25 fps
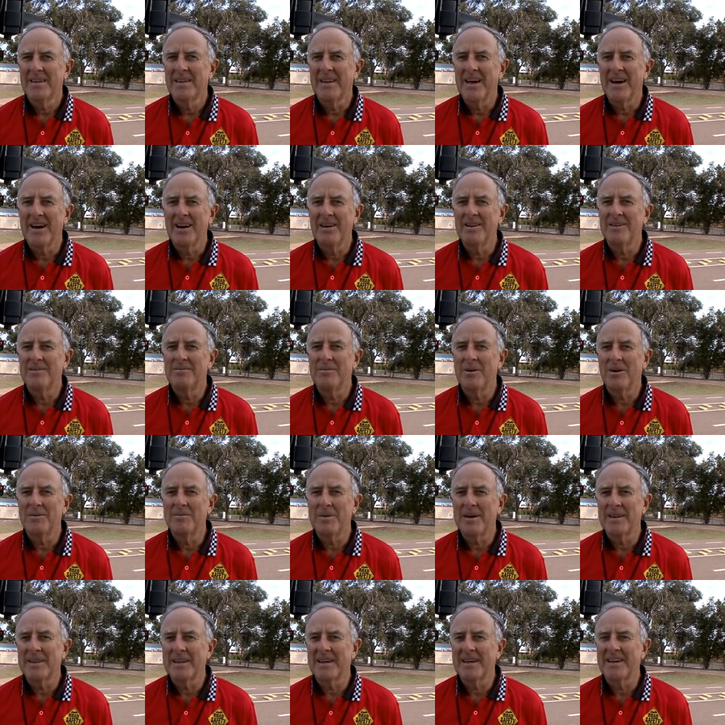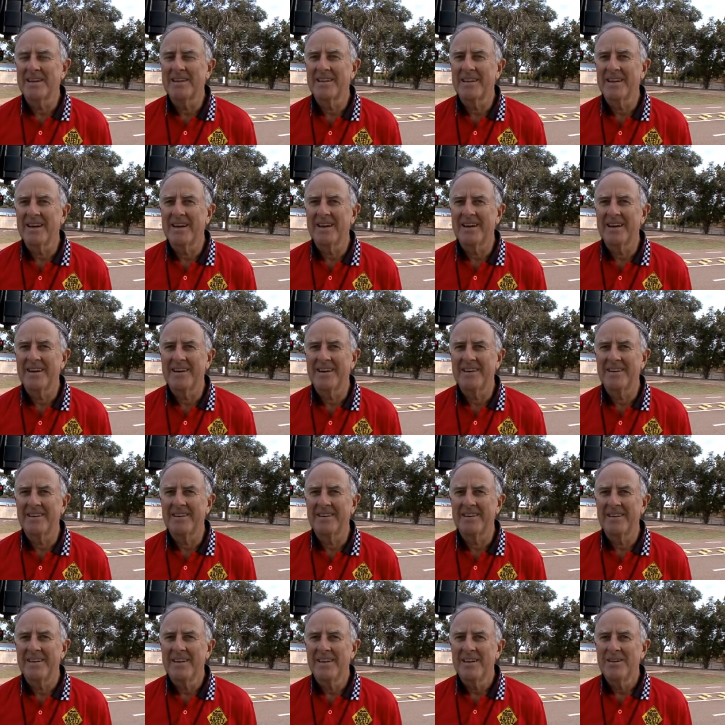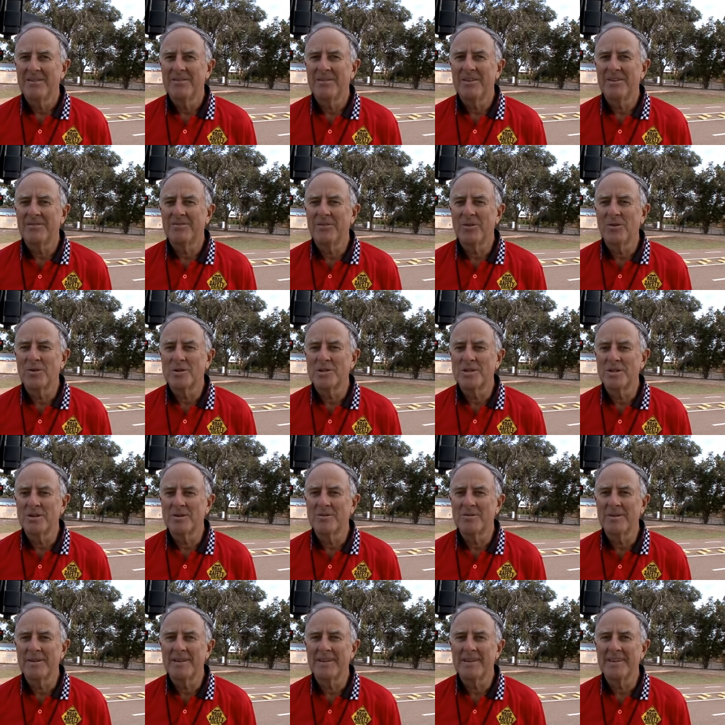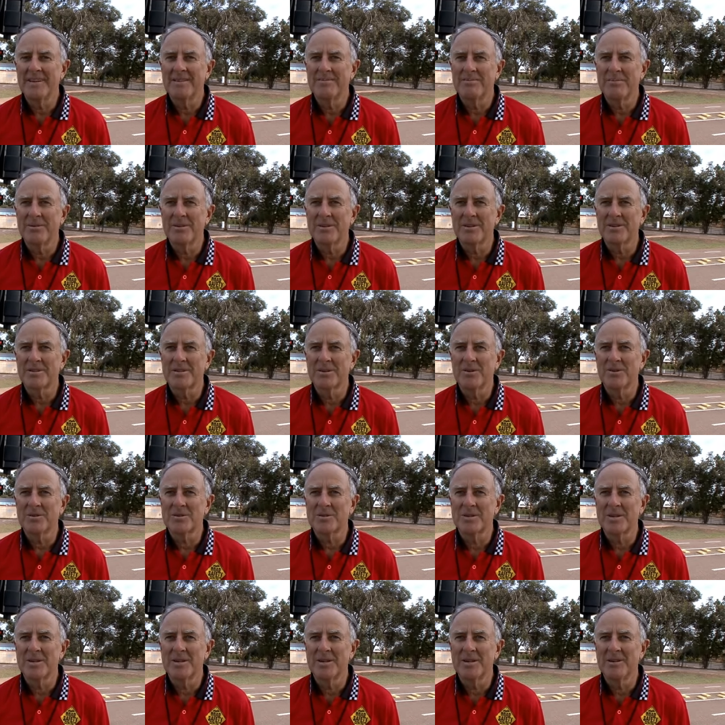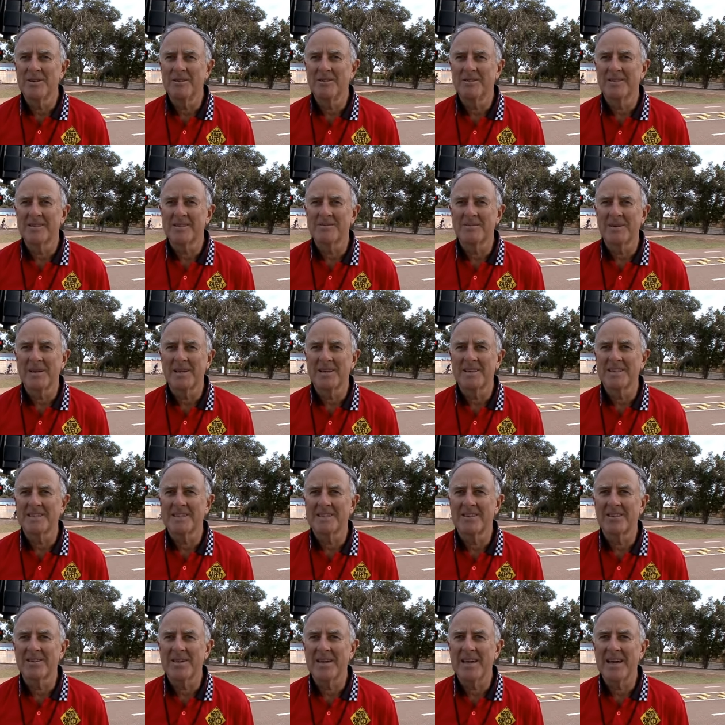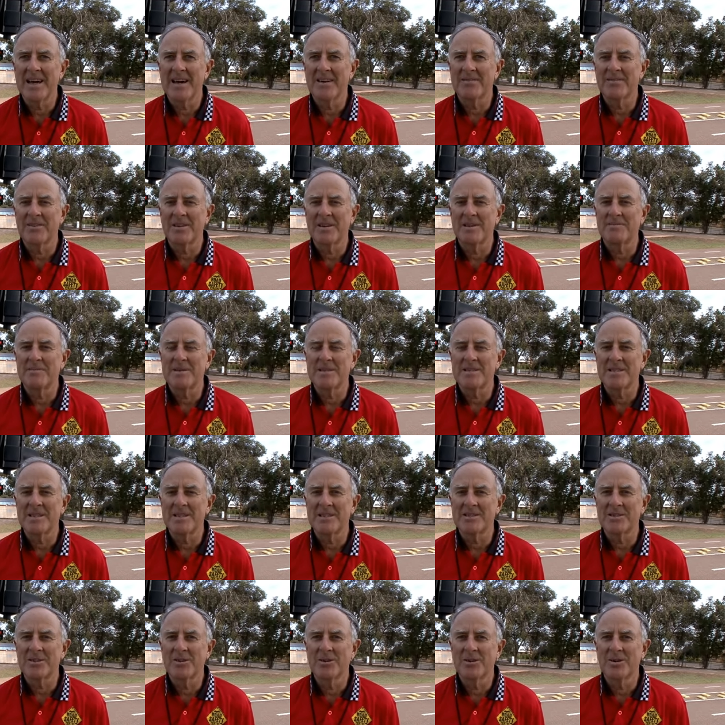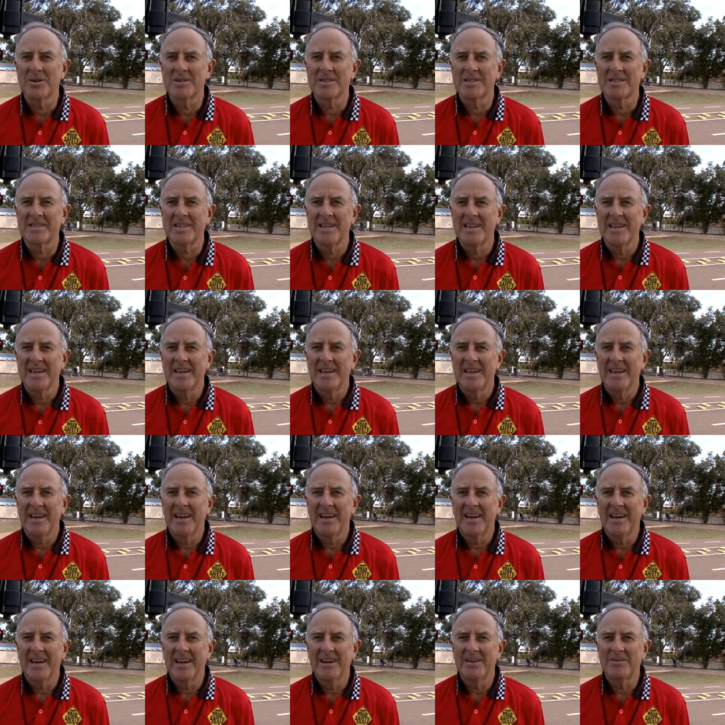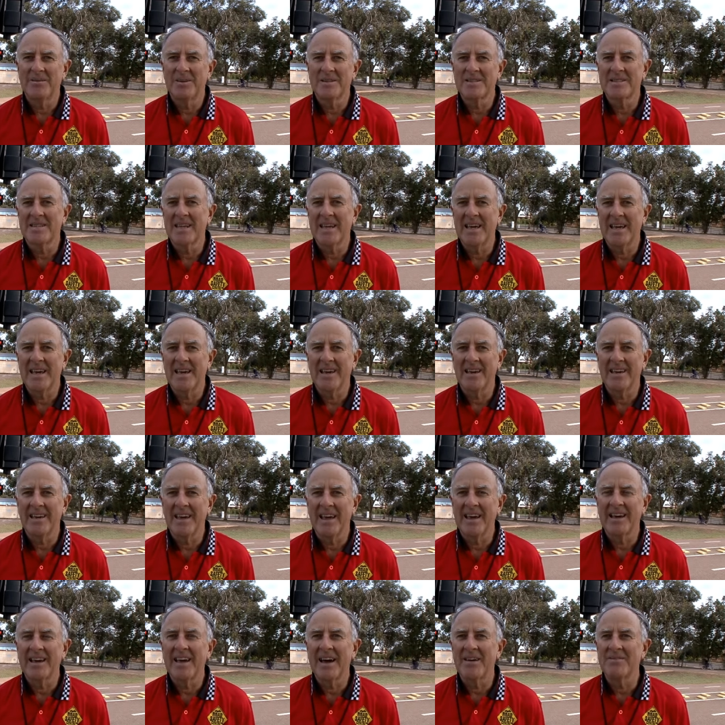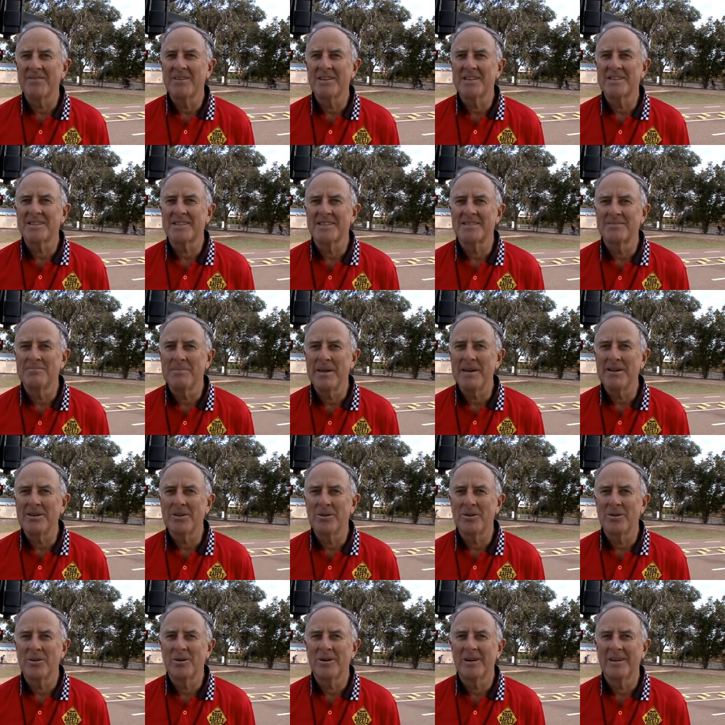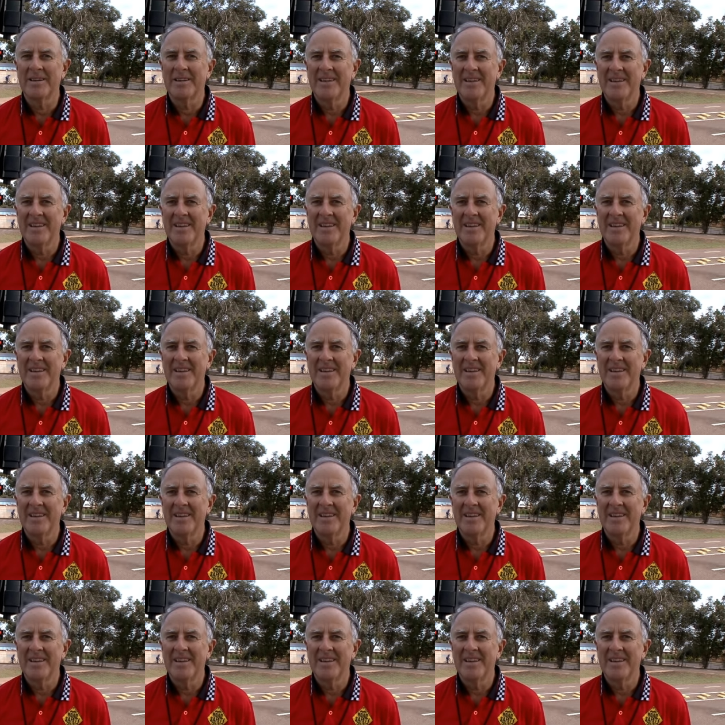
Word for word: No, my mother, uh, with four children, put us all through, as well as looking after domestic chores, uh, was our, our, governess, mentor.